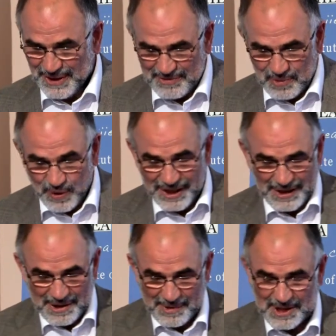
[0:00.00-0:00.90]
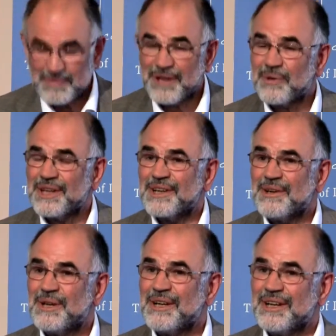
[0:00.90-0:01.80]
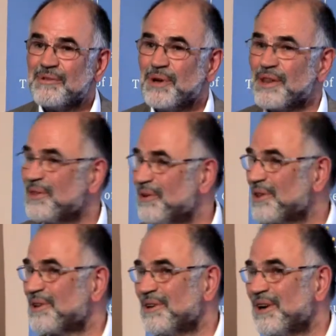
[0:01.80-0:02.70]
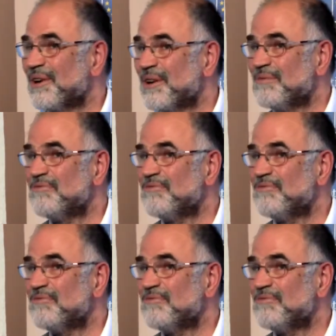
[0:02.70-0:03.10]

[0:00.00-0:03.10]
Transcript: have to worry so much about whether one's thoughts are